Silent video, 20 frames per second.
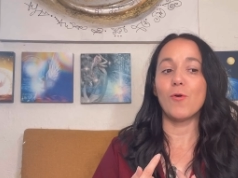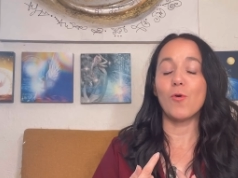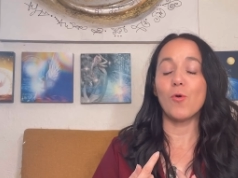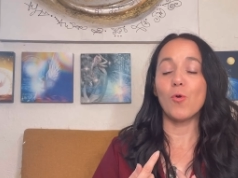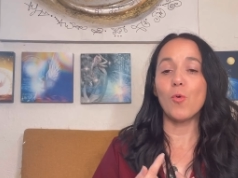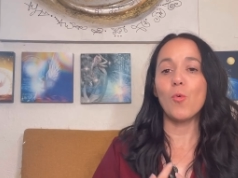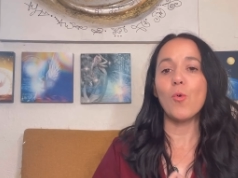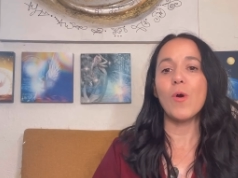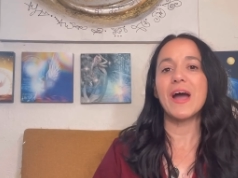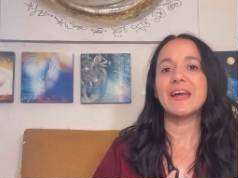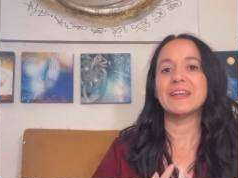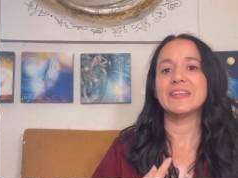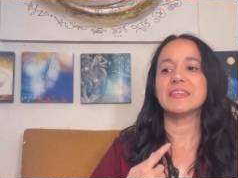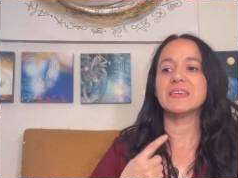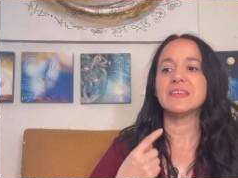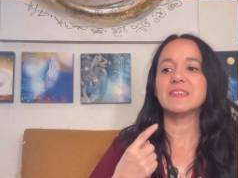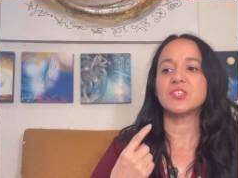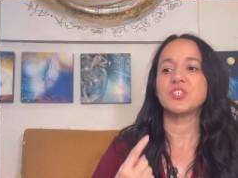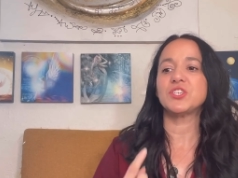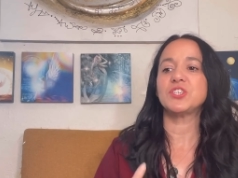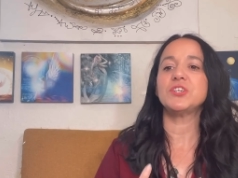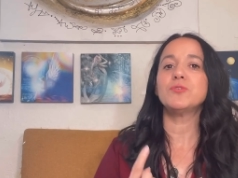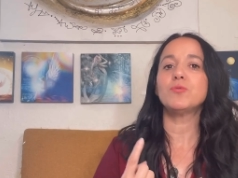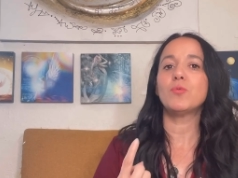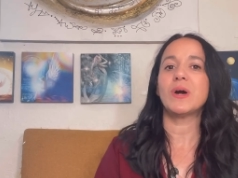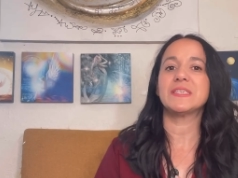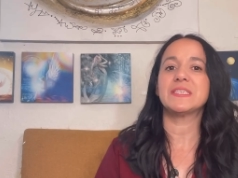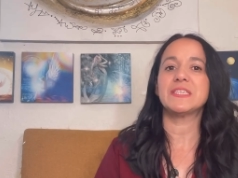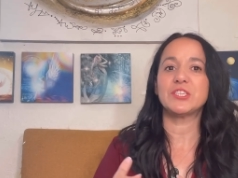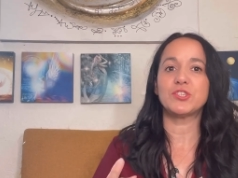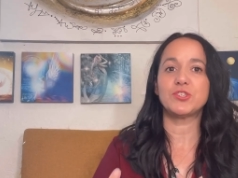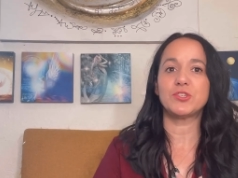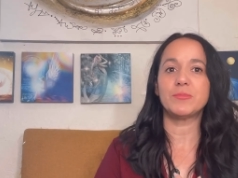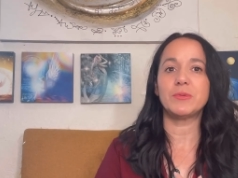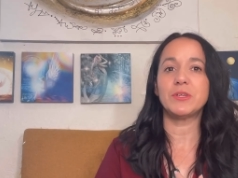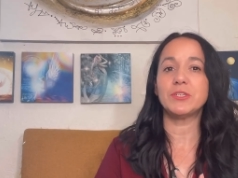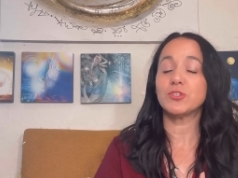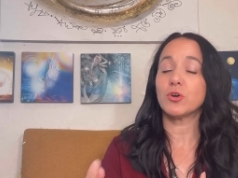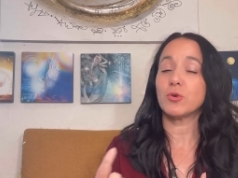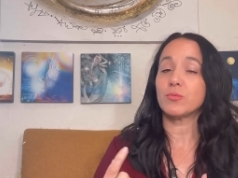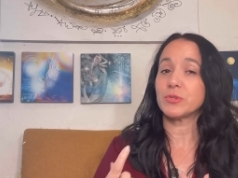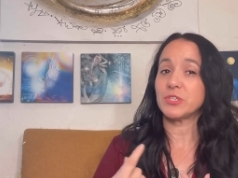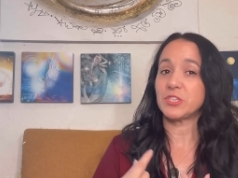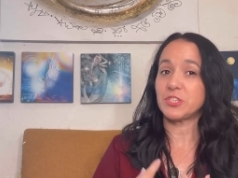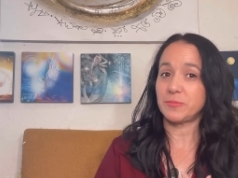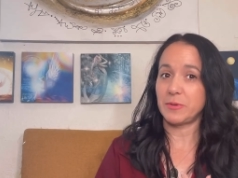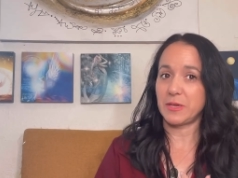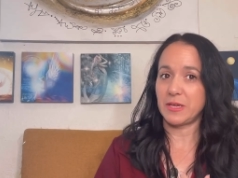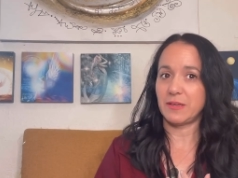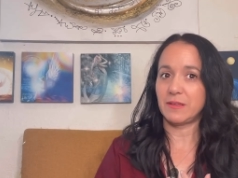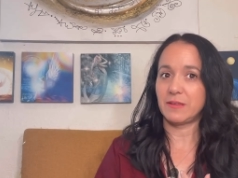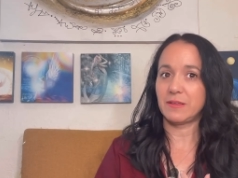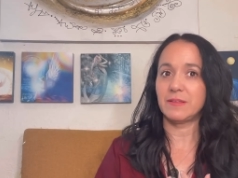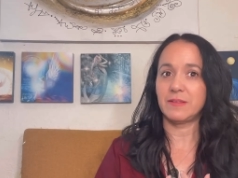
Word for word: what she was streaming towards me.